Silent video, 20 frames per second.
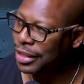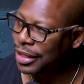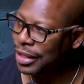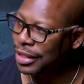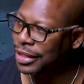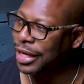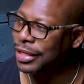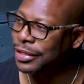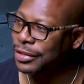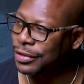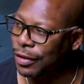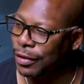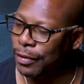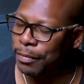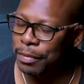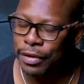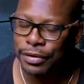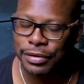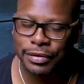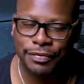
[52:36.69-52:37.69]
And I just started
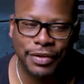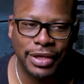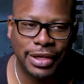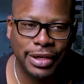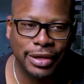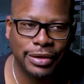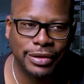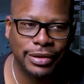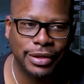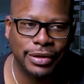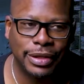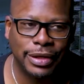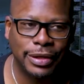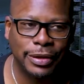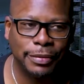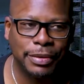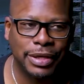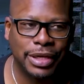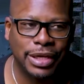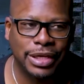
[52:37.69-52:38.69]
posting videos on there,
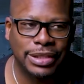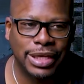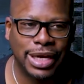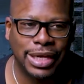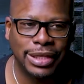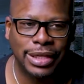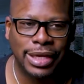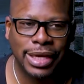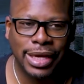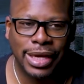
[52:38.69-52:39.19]
because I,